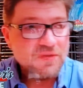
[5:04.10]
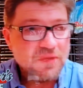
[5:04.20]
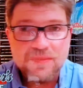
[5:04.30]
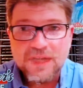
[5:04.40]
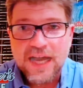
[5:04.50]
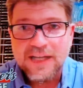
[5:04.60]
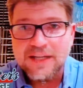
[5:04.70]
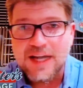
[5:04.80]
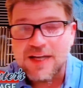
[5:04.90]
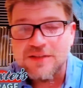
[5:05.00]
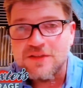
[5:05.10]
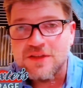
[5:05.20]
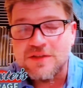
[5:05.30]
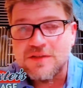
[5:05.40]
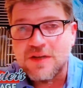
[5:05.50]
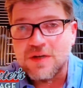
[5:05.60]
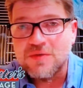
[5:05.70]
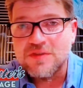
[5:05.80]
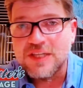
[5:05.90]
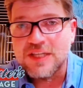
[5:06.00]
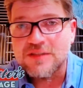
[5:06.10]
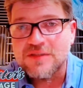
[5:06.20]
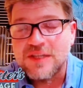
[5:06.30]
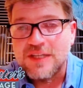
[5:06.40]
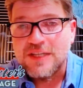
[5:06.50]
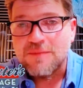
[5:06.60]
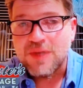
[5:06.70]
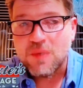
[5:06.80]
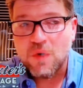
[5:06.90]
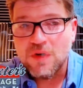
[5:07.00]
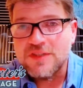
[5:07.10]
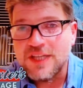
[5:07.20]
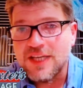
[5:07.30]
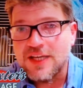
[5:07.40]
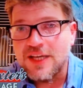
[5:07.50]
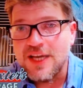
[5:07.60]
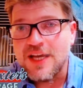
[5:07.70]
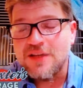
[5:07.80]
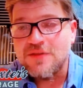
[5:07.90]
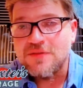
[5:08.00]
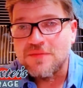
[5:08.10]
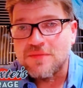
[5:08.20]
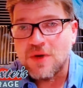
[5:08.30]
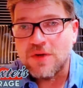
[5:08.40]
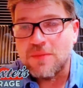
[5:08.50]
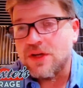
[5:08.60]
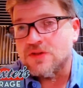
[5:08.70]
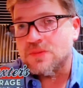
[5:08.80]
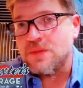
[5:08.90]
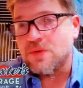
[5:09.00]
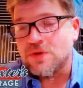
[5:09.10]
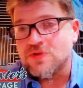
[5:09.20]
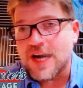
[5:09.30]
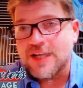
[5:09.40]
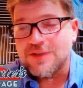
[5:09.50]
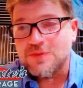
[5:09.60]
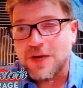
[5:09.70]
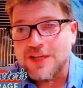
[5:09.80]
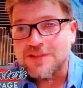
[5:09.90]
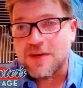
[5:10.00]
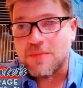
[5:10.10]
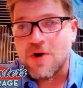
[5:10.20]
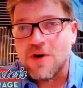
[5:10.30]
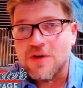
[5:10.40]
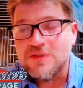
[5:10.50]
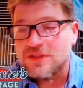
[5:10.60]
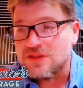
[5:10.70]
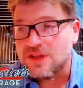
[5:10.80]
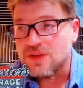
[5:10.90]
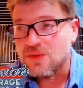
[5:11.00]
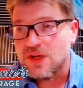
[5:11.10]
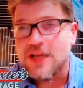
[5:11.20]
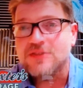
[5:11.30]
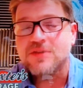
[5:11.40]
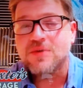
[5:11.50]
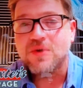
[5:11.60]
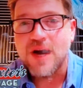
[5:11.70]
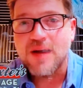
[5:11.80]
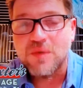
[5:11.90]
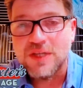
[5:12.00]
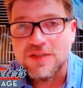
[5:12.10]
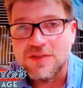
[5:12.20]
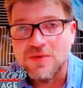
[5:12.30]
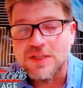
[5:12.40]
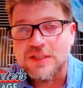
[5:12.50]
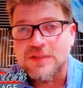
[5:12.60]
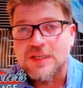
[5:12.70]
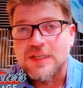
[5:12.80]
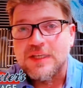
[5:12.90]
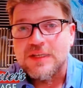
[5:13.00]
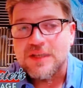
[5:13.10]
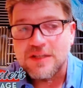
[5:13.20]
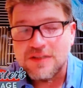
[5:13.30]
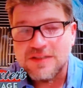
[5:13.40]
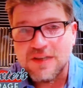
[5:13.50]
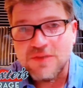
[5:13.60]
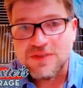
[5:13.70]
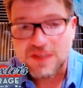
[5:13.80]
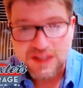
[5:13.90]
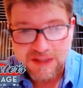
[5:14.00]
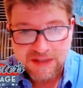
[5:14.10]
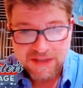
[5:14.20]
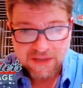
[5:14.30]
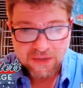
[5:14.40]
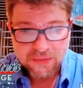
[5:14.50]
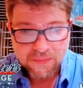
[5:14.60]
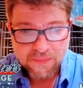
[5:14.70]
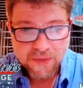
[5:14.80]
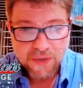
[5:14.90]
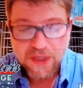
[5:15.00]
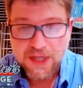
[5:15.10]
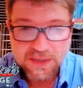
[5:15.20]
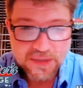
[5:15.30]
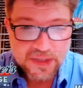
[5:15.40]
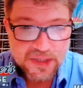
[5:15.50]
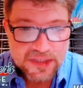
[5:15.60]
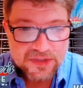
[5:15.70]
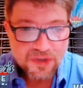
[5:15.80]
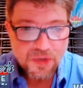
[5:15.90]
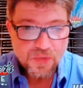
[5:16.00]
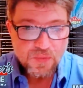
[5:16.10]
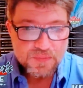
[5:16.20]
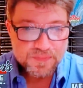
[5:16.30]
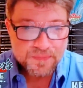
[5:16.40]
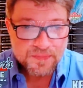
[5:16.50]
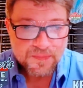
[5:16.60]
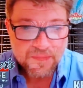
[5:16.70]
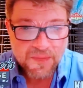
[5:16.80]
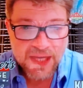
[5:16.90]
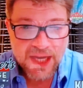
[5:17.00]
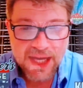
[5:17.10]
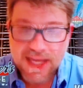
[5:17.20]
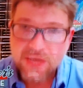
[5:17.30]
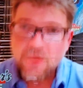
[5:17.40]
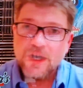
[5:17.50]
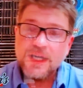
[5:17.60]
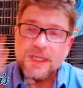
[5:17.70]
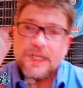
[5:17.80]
from 99 to 06. We're seeing it again only because people are dragging those bikes out of barns and suddenly realizing, oh crap, we need to do this. This stuff isn't anything new, okay? So anyway,